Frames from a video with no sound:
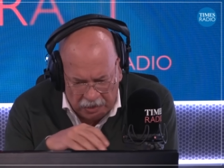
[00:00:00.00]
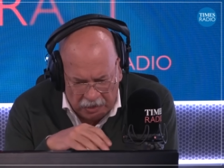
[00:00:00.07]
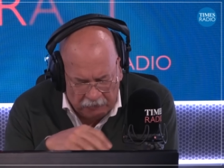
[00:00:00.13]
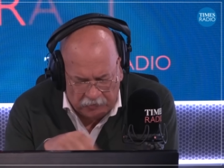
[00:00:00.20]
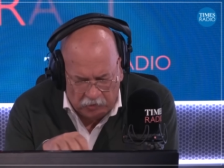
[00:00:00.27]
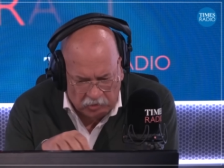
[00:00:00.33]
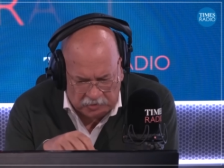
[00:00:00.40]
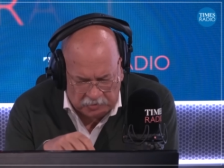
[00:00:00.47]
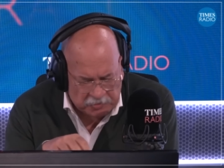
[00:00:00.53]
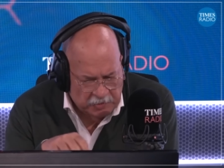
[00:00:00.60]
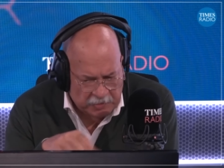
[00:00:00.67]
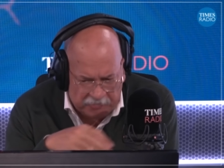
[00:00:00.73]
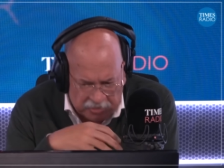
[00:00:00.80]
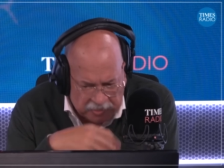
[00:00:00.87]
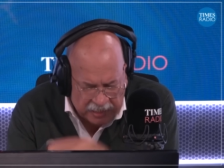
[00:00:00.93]
of course, was
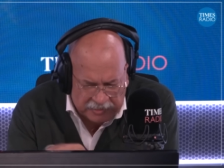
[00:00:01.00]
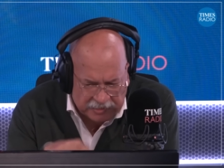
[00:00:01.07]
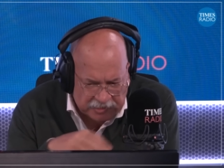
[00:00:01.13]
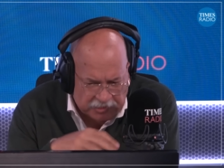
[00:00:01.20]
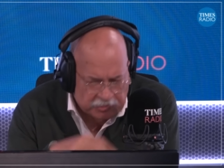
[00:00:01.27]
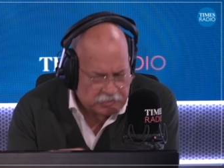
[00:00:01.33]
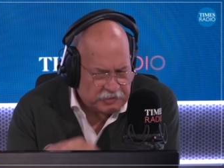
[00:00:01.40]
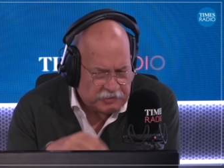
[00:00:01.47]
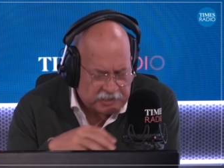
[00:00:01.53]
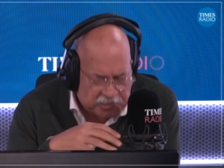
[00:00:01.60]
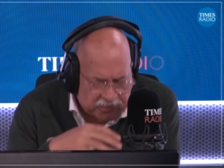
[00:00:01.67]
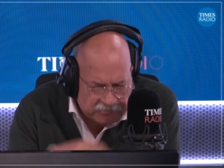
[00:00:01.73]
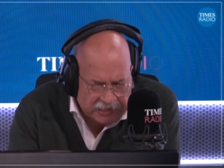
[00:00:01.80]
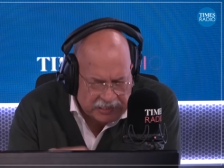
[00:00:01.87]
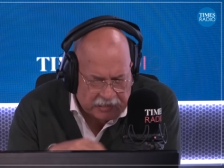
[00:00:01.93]
when protesters took to the
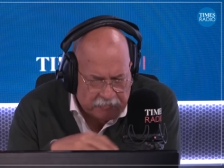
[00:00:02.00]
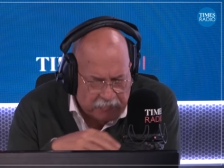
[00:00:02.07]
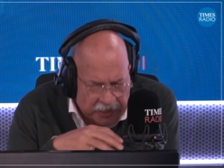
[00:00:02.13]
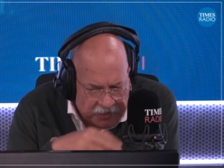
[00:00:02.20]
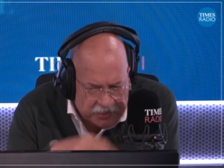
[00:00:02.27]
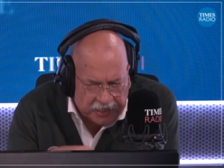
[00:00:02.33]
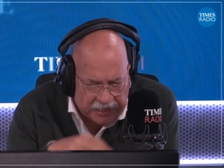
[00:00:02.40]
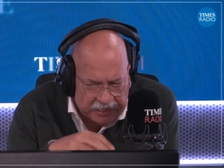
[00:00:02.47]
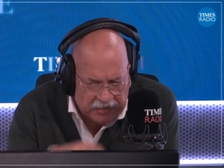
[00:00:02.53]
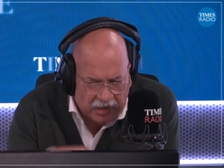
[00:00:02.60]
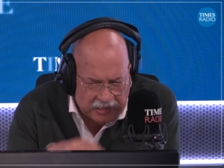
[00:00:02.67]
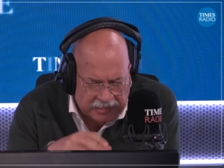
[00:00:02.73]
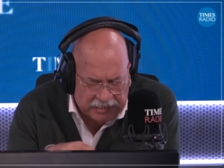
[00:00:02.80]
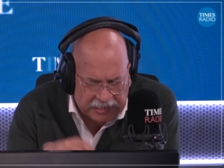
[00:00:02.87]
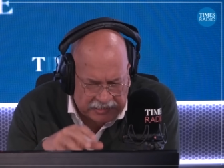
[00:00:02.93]
street in Beijing in
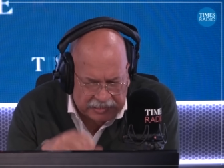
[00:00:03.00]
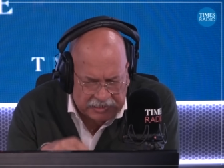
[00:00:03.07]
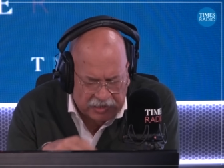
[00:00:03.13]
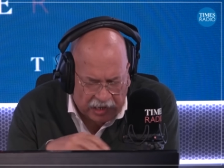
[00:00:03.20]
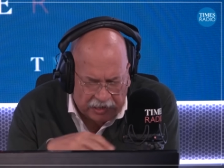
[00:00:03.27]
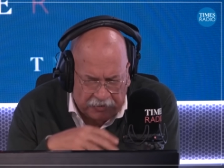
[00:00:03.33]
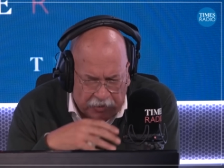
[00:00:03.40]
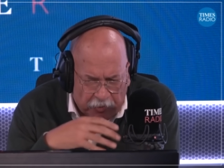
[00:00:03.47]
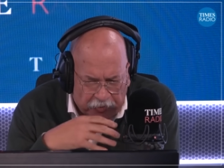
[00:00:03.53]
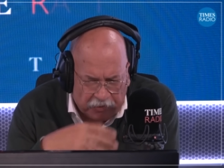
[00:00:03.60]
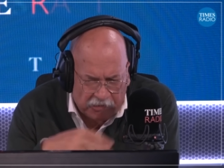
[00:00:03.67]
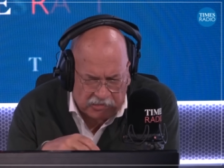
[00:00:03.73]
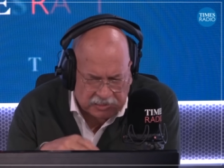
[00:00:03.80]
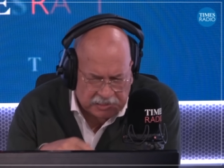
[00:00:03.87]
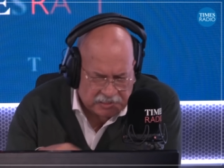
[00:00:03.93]
1989 and the
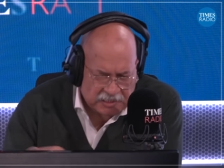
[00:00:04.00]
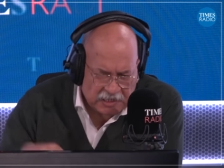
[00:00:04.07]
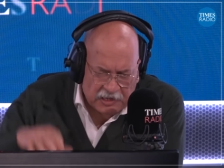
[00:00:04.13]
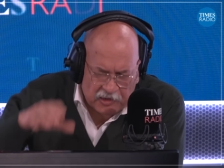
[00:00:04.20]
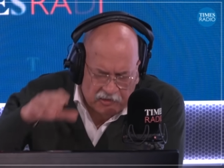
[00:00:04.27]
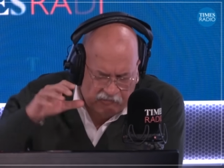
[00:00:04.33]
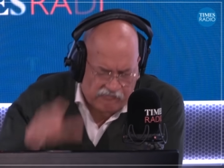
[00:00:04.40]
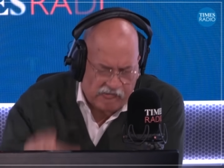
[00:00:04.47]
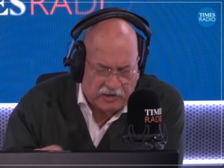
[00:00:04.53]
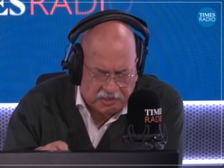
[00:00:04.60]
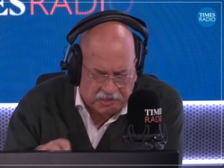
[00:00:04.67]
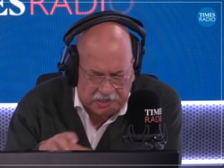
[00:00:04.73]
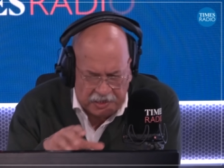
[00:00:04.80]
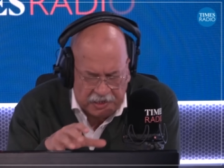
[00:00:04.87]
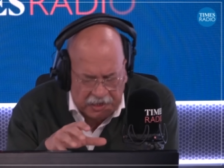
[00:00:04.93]
authorities
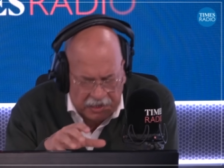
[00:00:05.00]
crushed